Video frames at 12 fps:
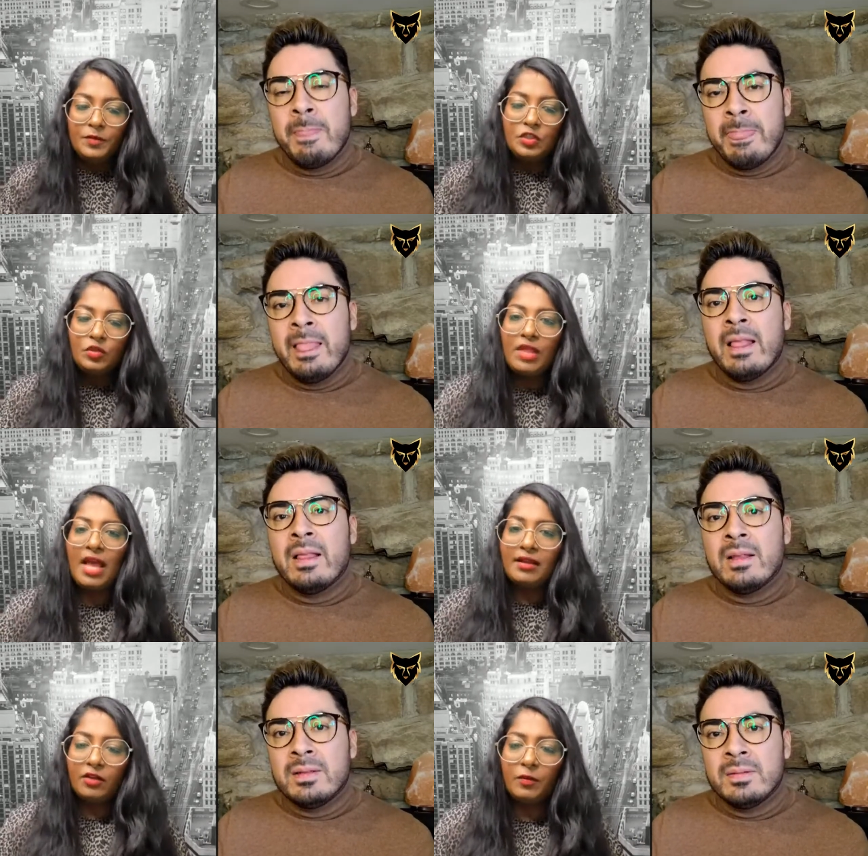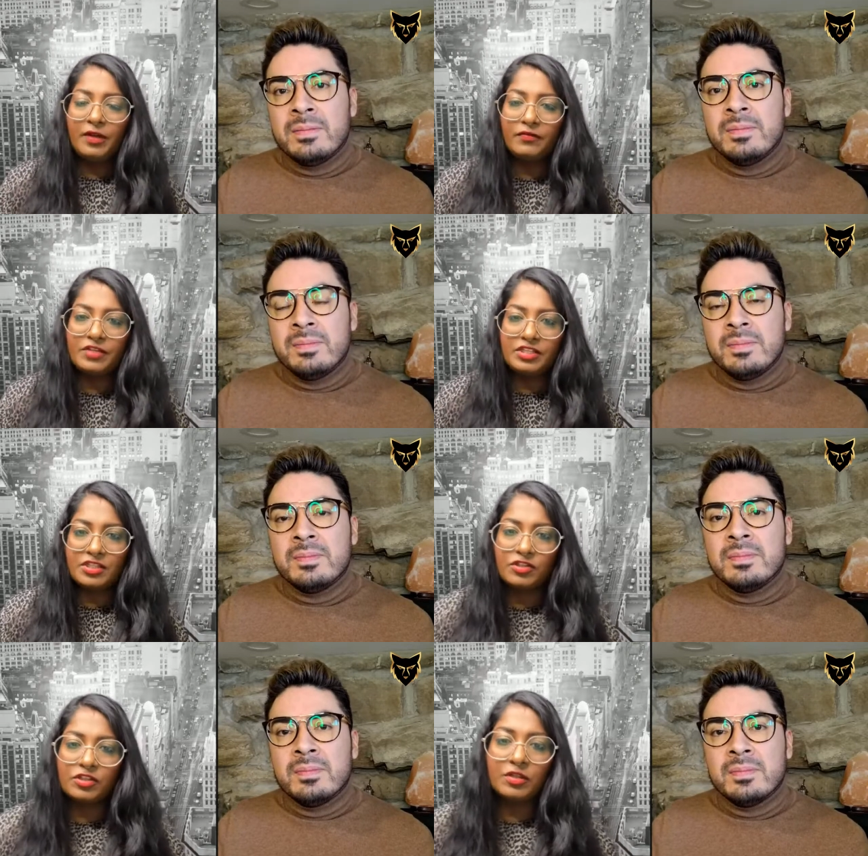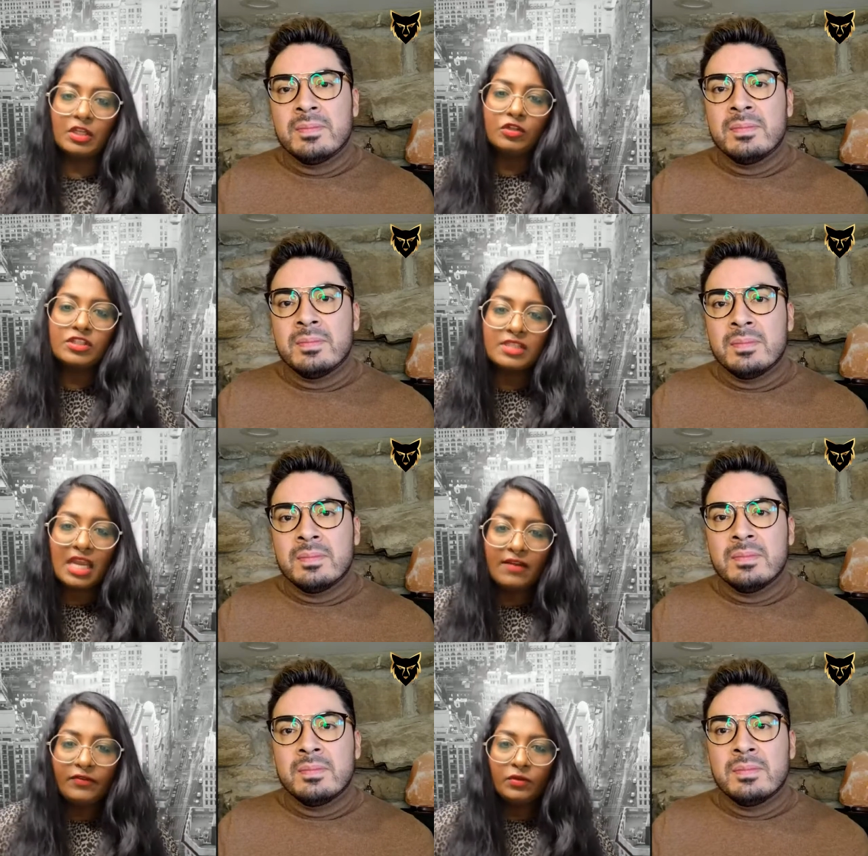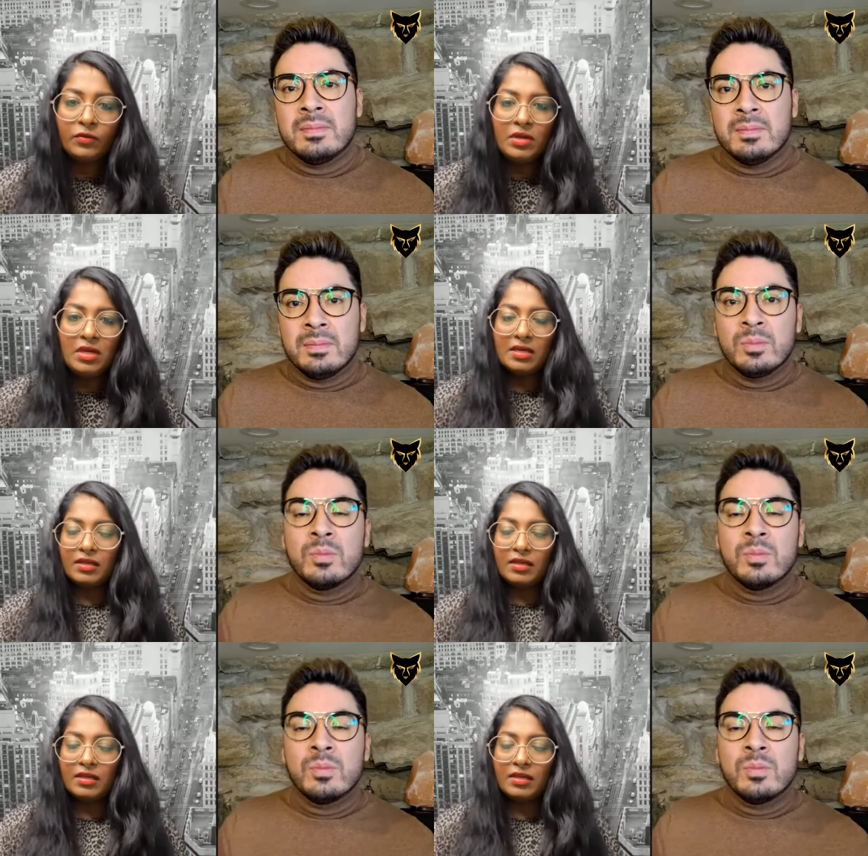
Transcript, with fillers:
Speaker 1: do that little bit of research. It, will save you.